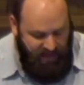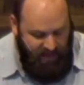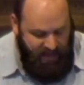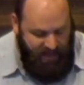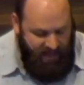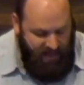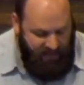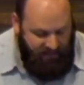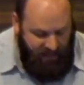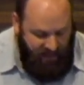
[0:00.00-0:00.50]

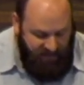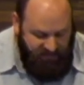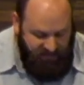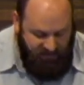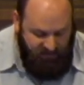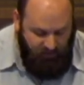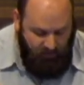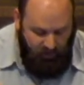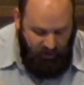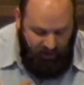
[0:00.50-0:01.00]
And God
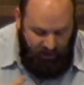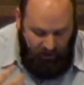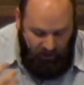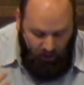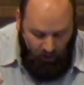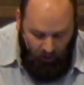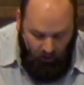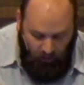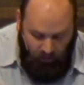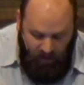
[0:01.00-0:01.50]
says, you're going to
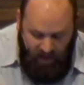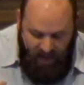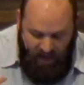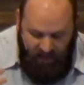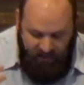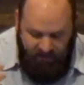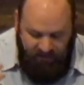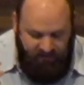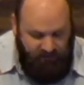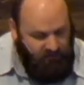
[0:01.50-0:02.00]
go,
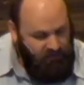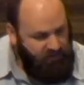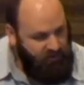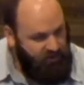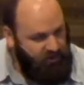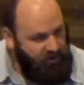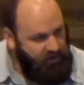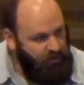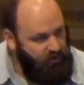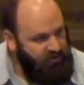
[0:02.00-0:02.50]
and you're
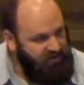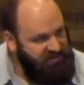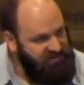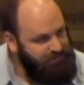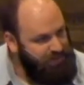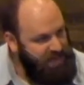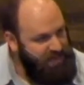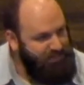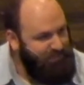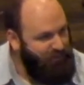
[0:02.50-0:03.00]
going to go to these
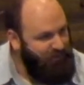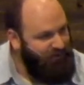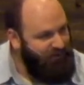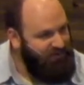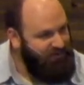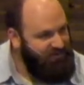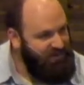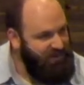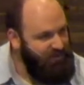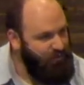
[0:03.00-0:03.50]

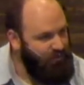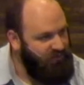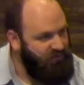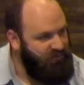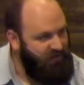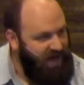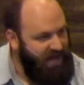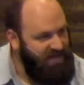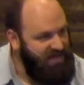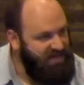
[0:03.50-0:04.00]
people that you were
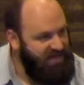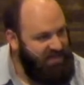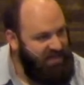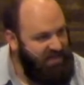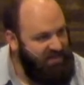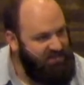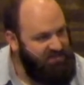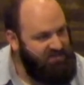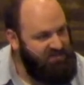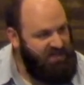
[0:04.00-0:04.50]
fighting
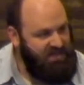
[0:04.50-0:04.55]
against,